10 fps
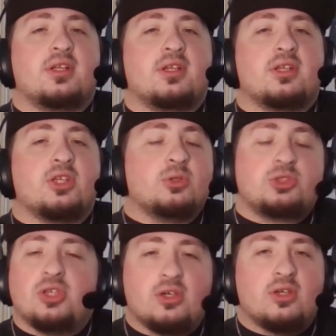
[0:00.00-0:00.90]
You
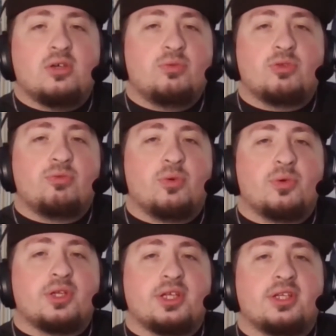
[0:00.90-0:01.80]
start off with
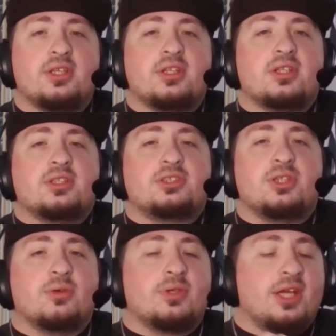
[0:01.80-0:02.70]
40,
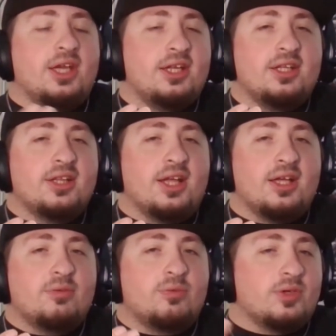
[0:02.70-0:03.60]
so gaining
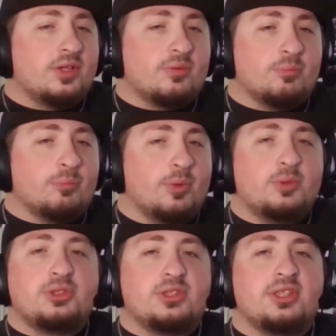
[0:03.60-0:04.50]
life with most
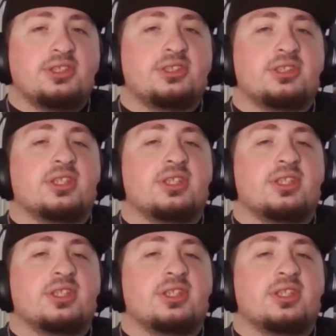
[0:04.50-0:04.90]
of these